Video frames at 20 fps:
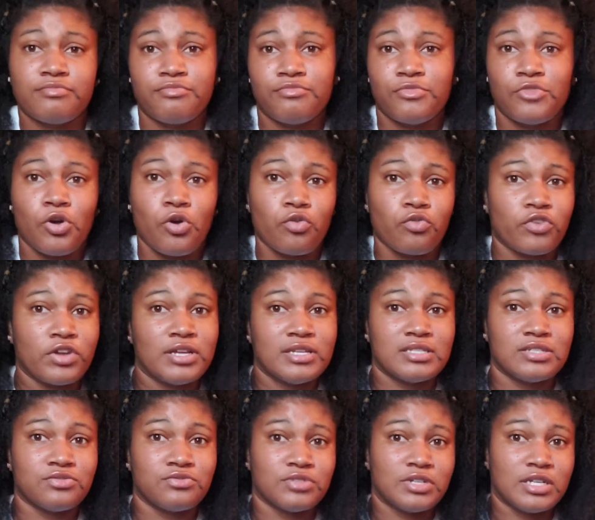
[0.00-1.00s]
No
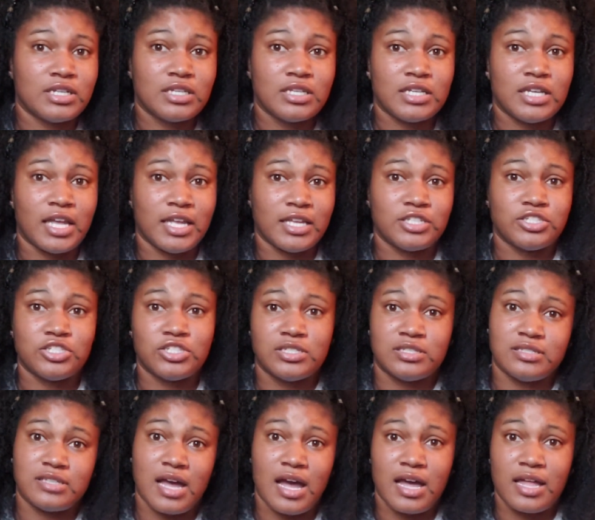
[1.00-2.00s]
reason really. It's
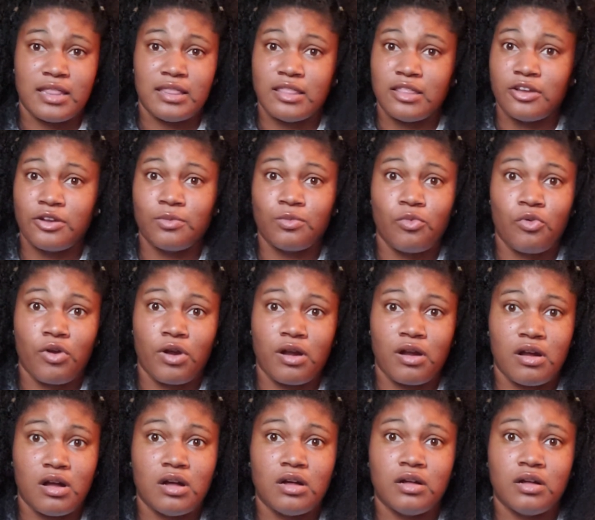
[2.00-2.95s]
just they're more